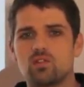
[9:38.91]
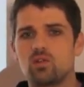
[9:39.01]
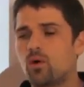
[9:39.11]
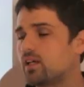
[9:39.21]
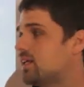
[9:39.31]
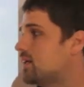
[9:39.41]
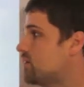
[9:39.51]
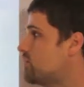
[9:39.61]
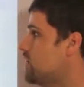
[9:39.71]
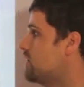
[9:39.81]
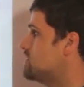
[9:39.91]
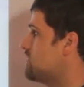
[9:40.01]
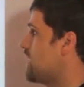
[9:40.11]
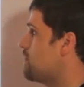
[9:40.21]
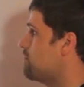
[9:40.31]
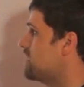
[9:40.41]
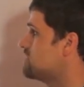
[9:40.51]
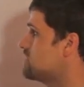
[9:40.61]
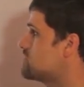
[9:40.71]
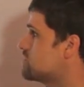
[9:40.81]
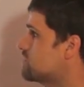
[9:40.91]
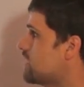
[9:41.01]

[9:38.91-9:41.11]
you want to give to that message.